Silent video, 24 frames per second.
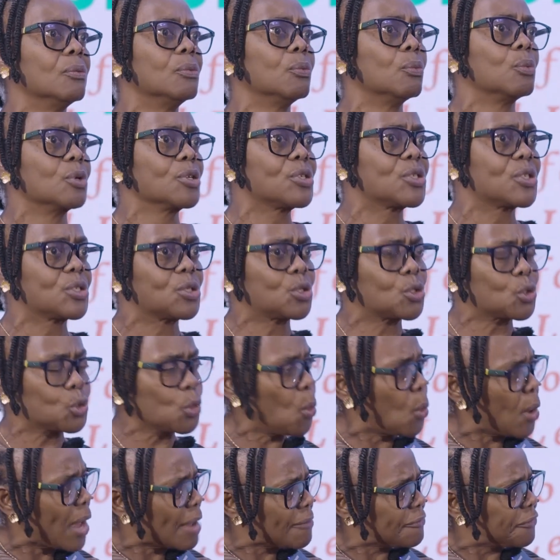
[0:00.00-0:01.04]
was
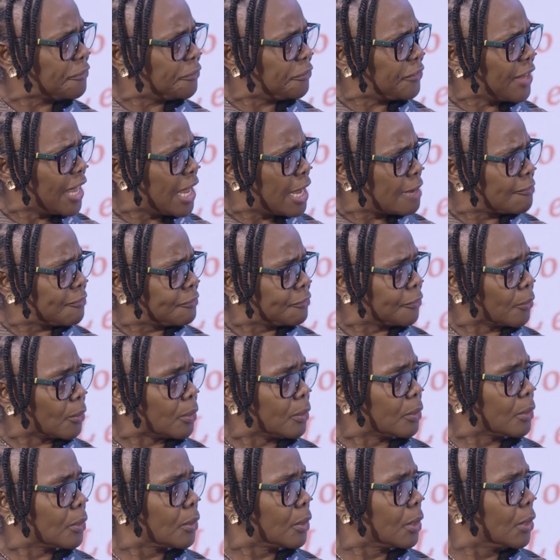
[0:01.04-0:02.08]
so
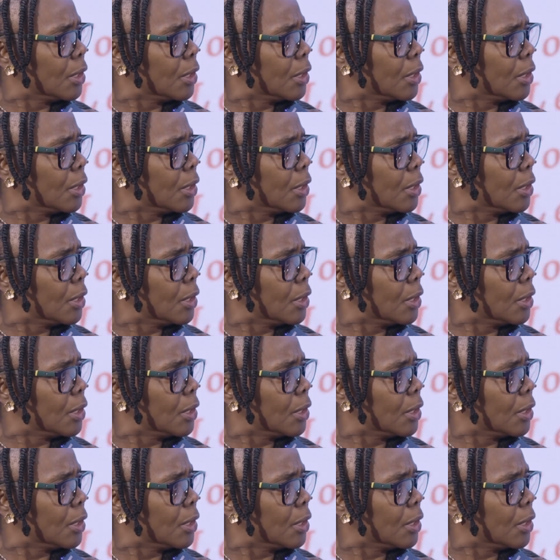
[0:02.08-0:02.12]
fearful,